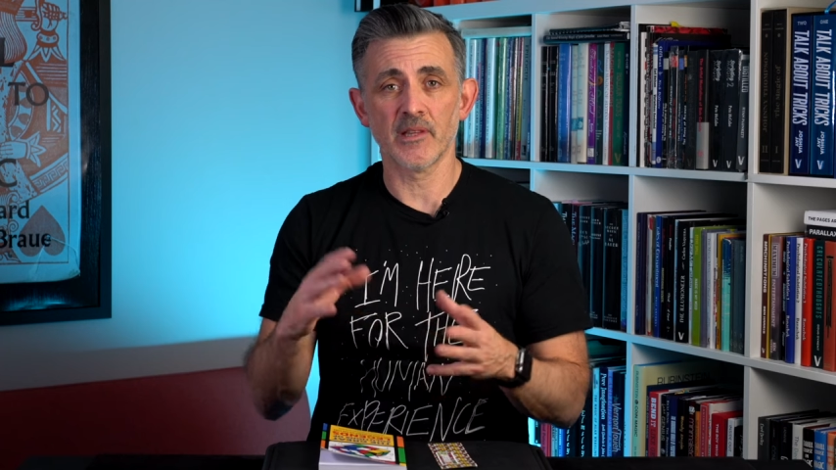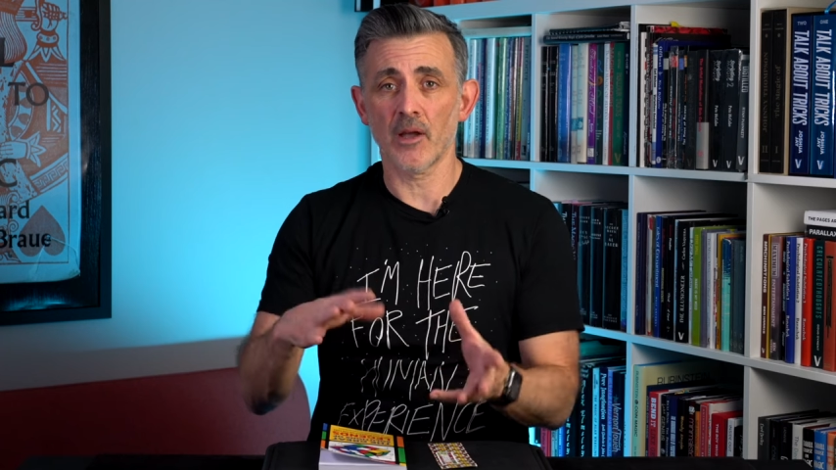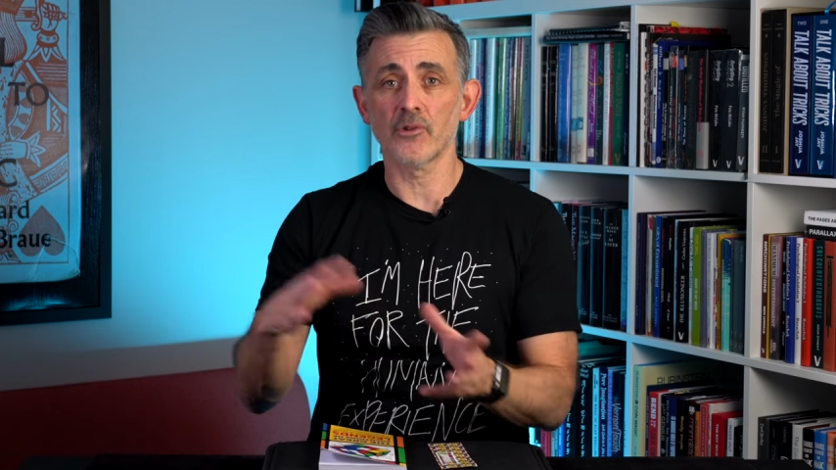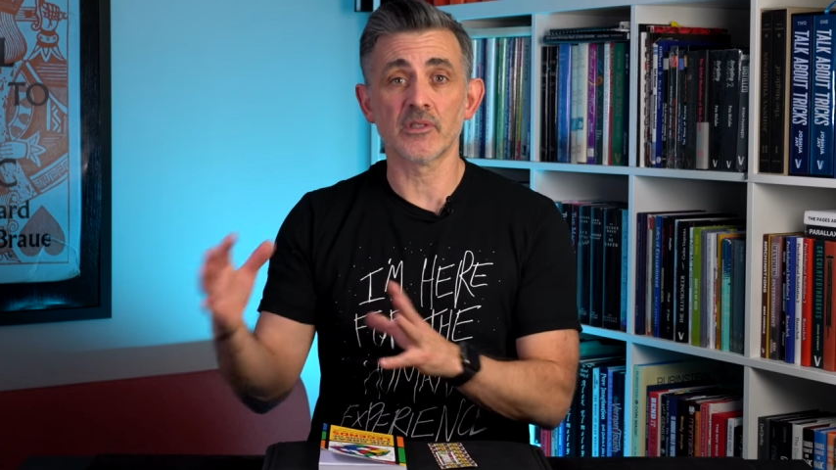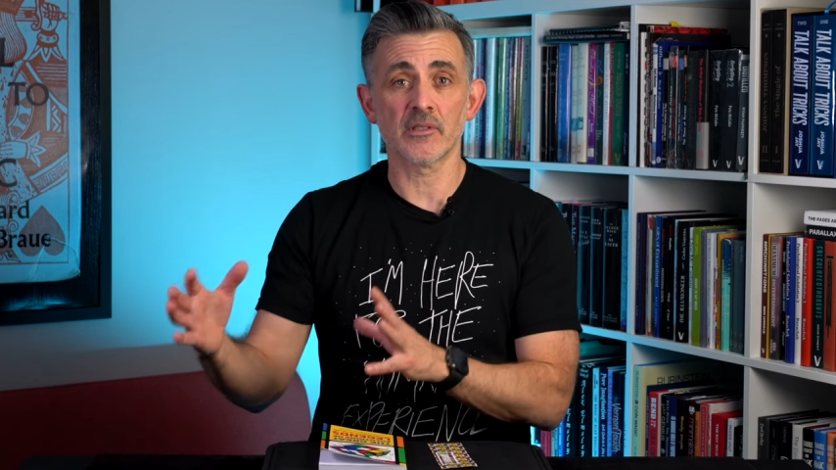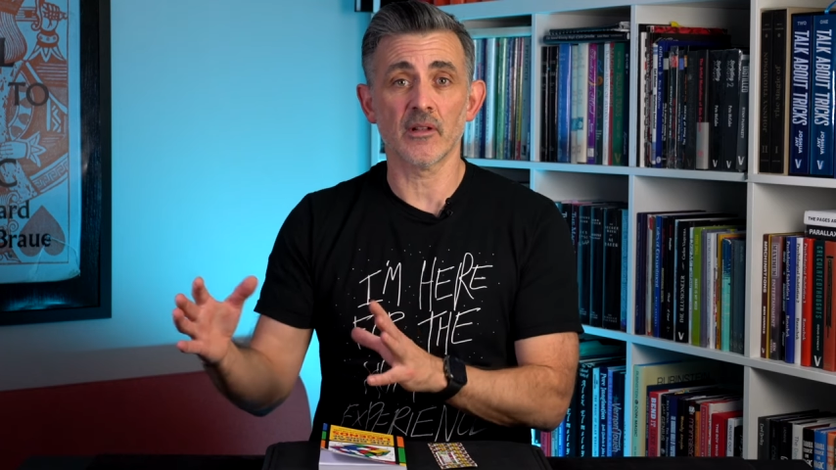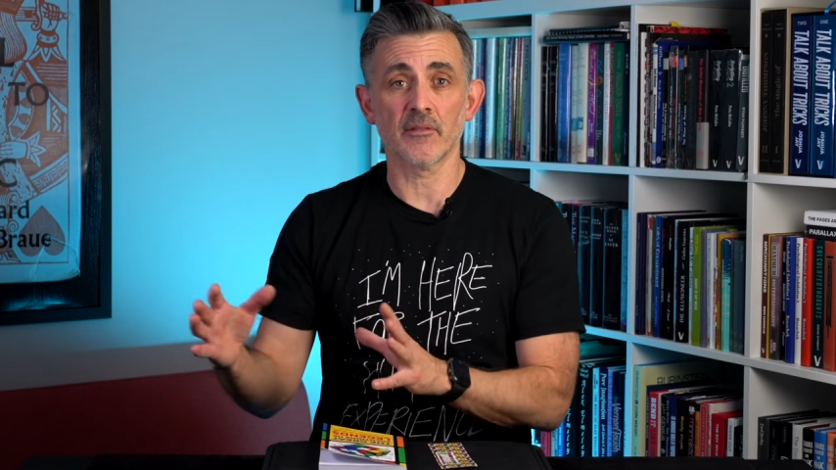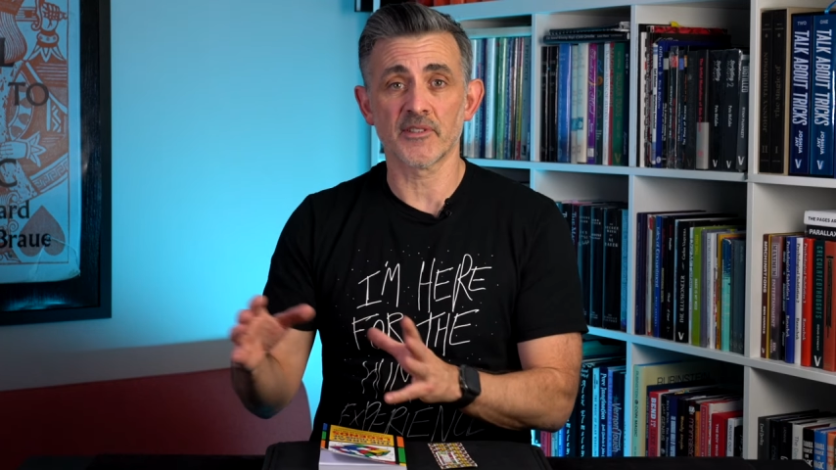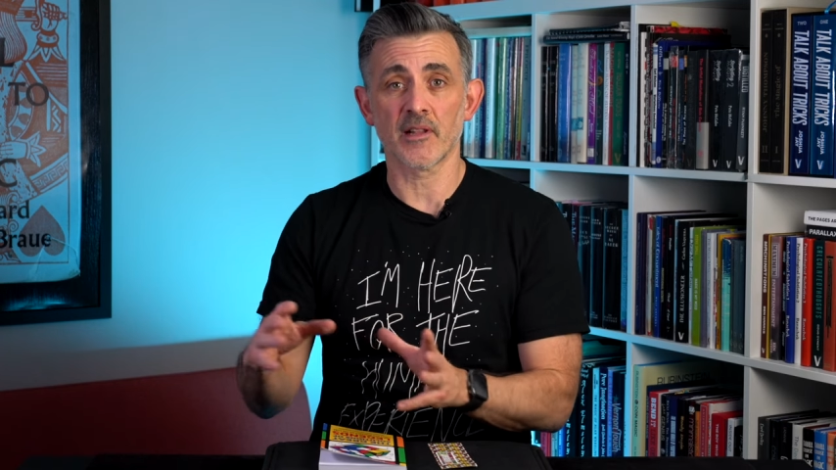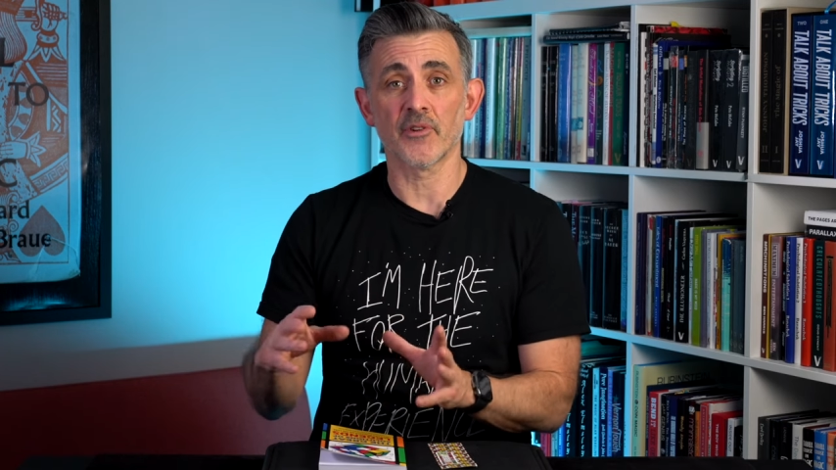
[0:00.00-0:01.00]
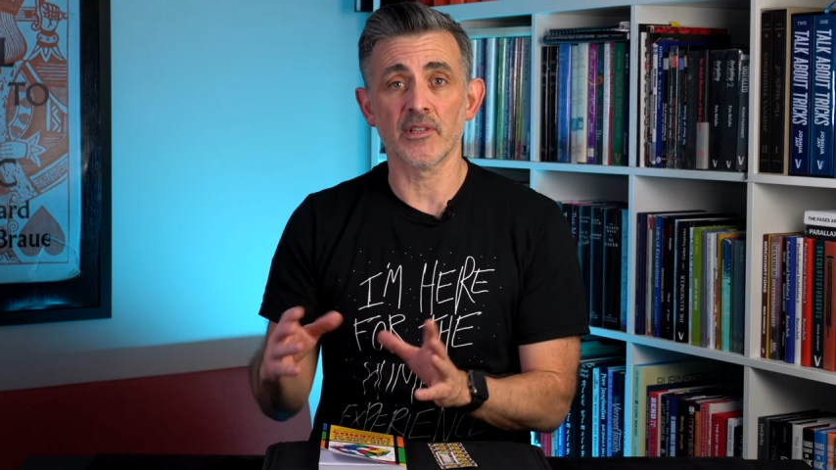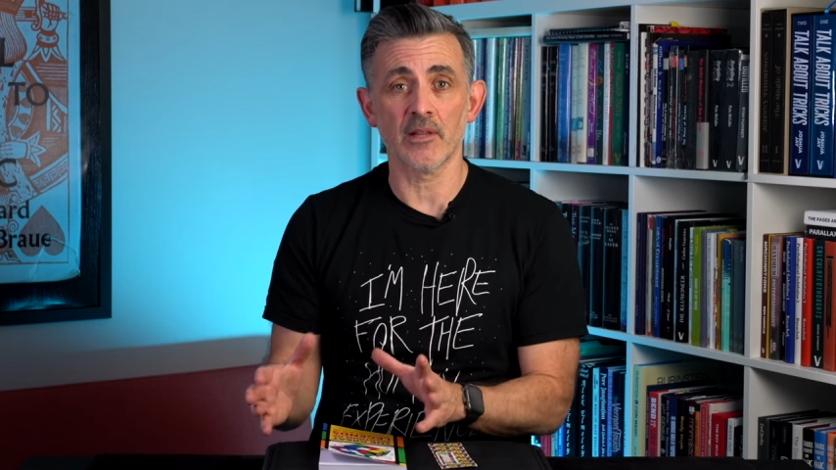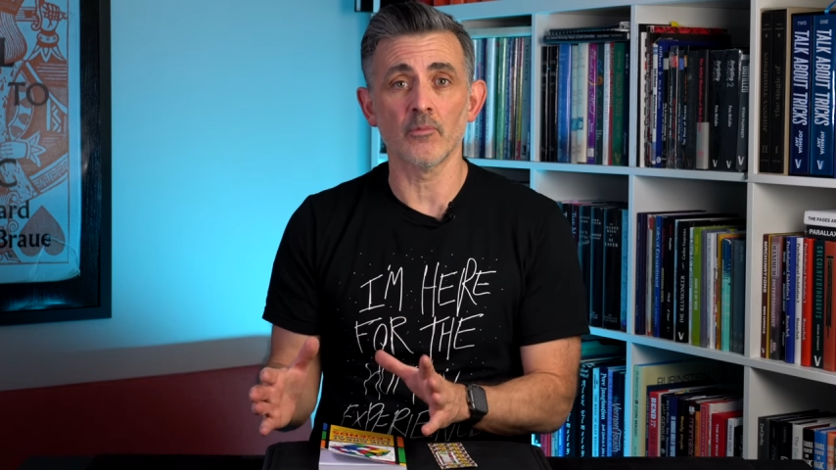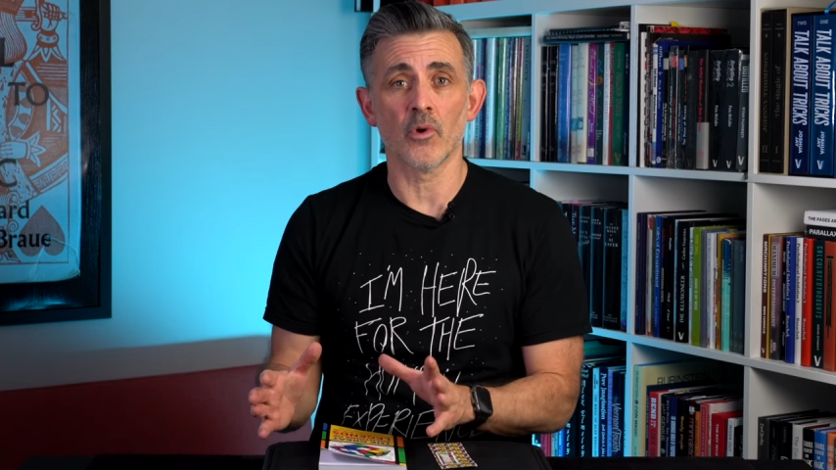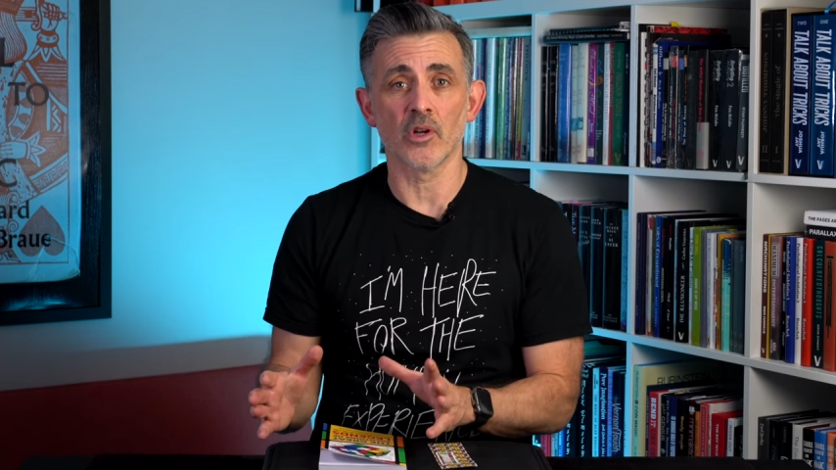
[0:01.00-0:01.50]
loads of stuff I
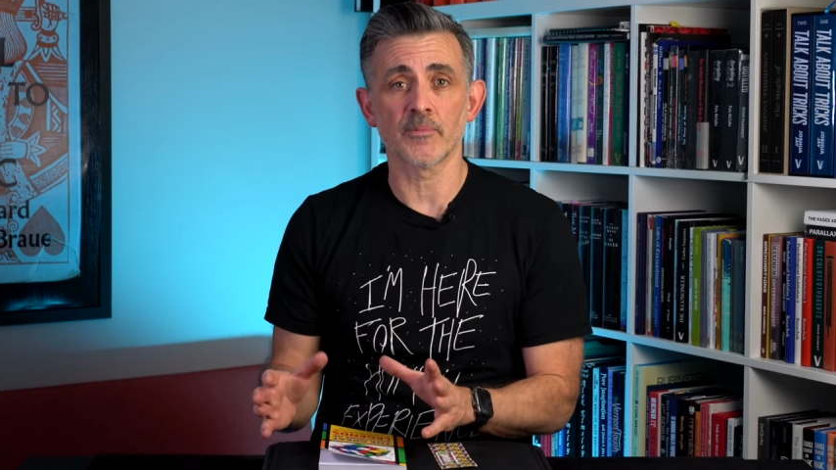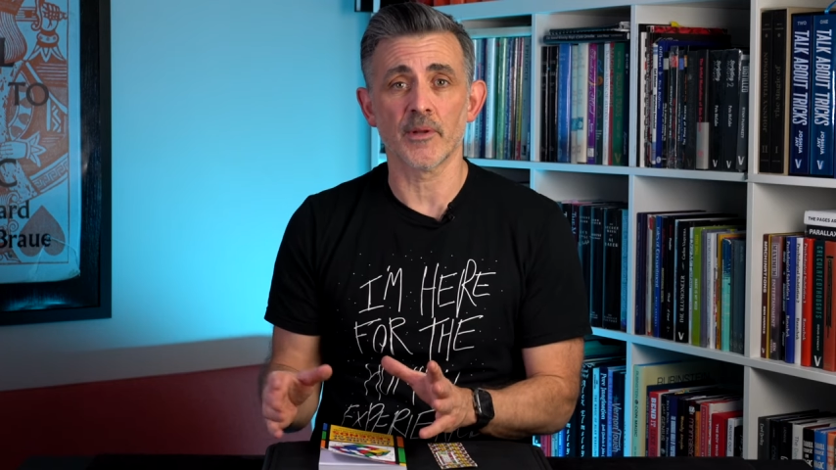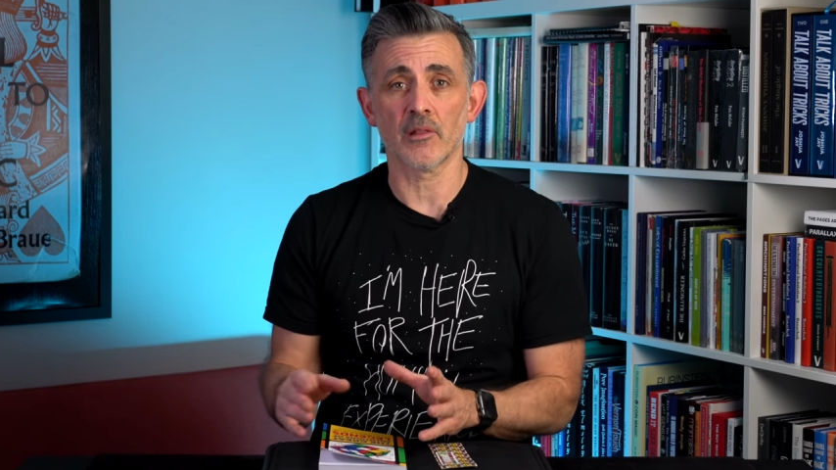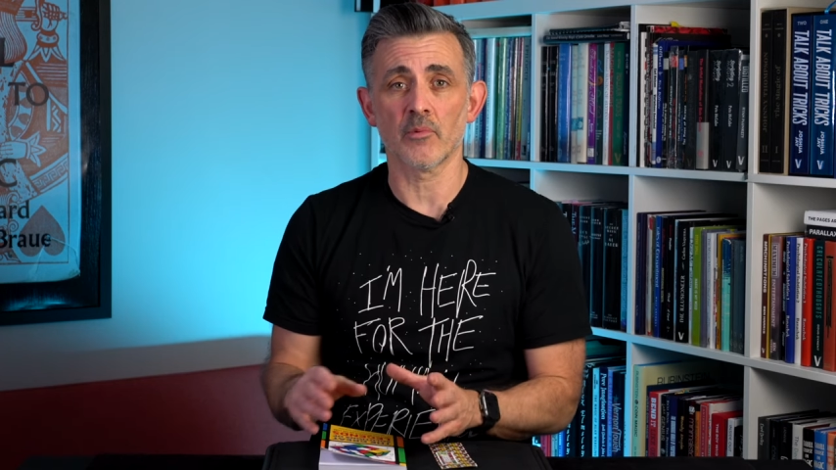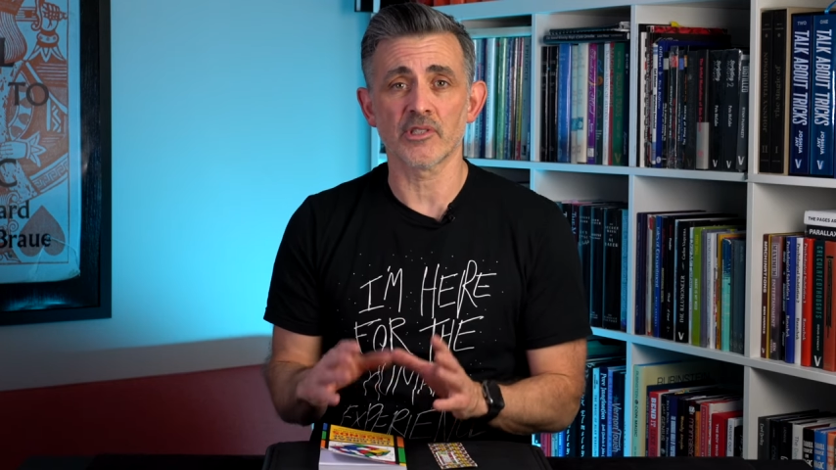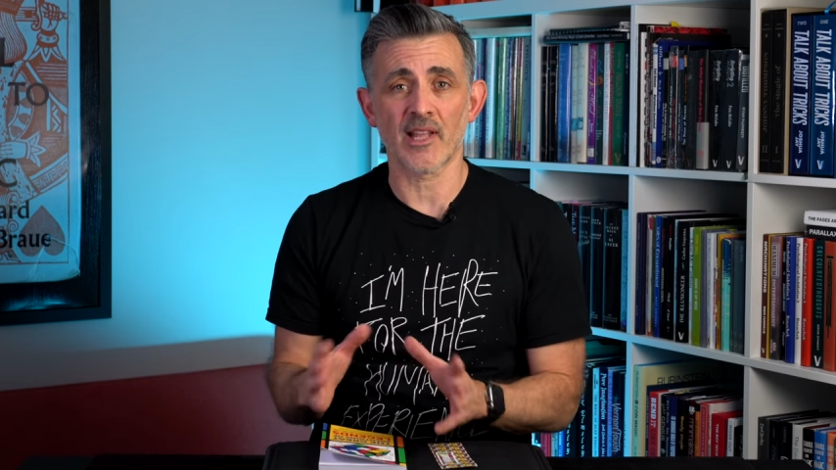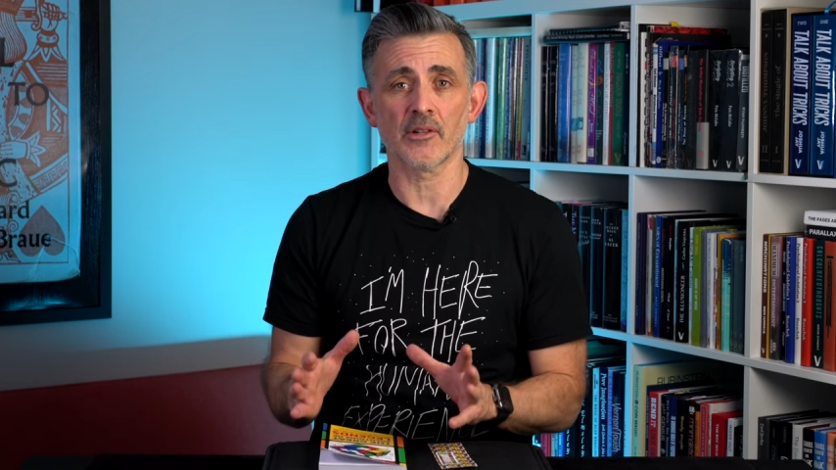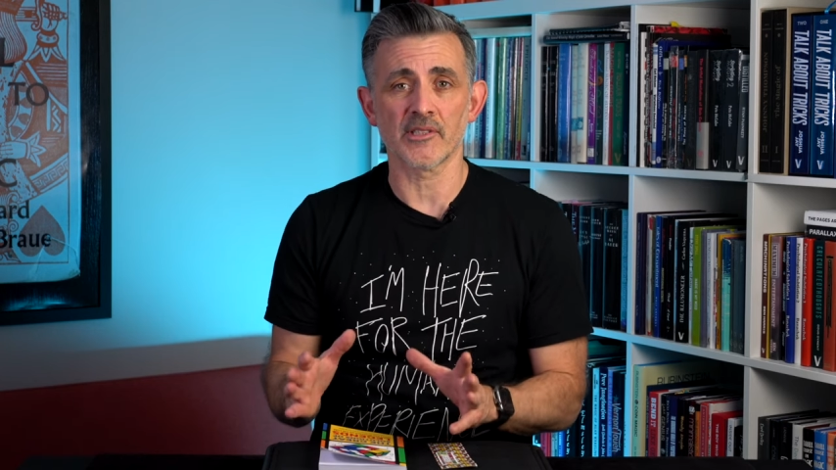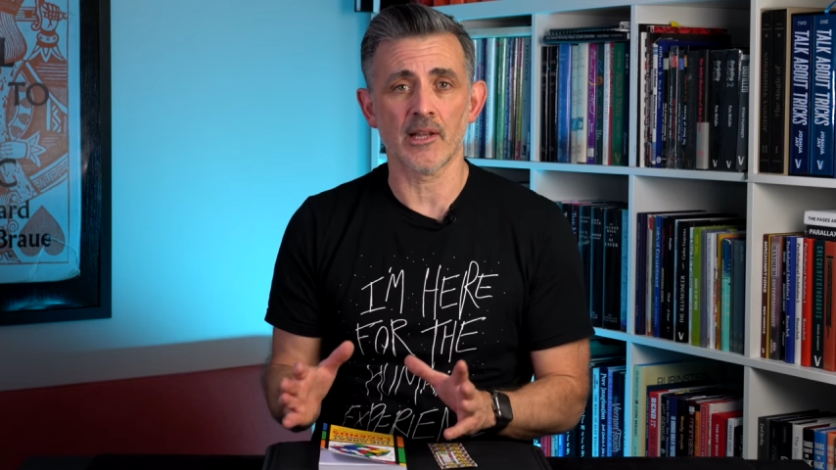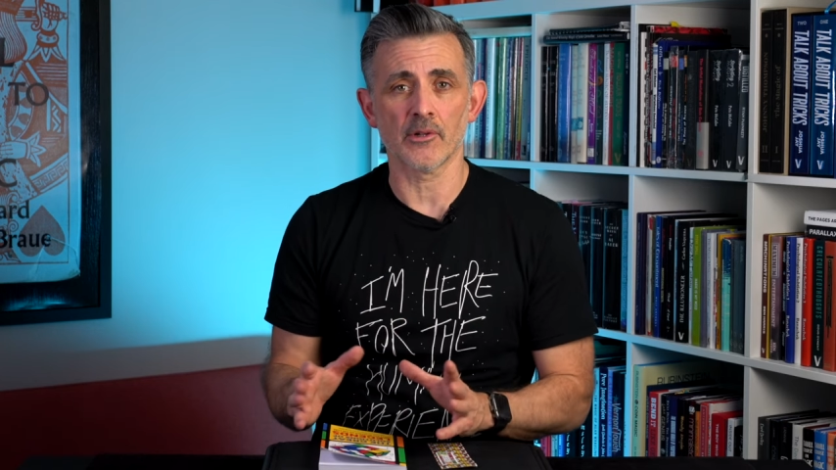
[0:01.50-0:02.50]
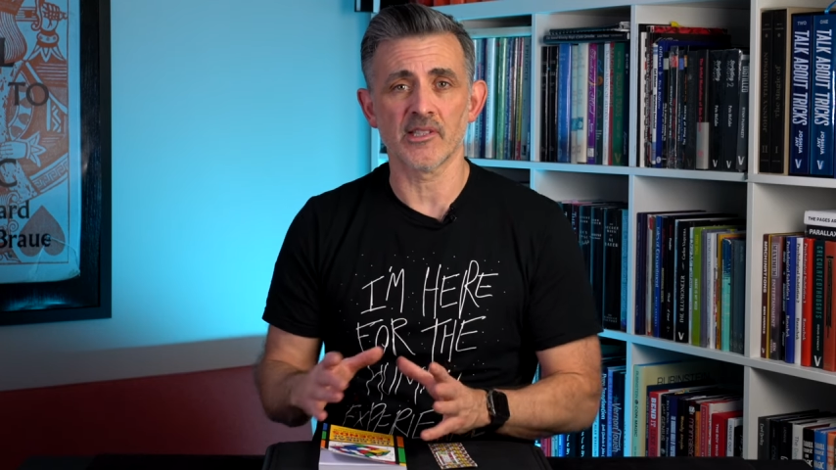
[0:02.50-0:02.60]
didn't watch, because I watched hours and hours,